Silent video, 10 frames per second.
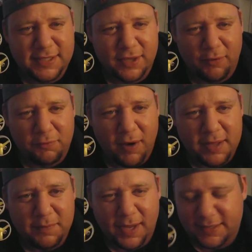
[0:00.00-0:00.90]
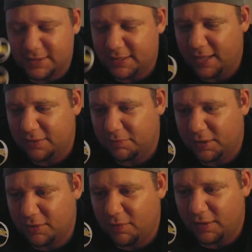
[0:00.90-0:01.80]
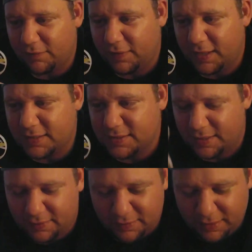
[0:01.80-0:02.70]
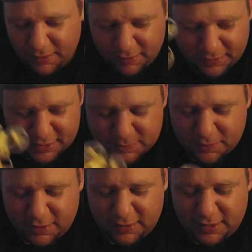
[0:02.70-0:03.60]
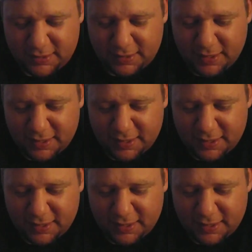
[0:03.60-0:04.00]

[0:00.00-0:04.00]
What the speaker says: and go right back together with a quick fix, so that's pretty neat.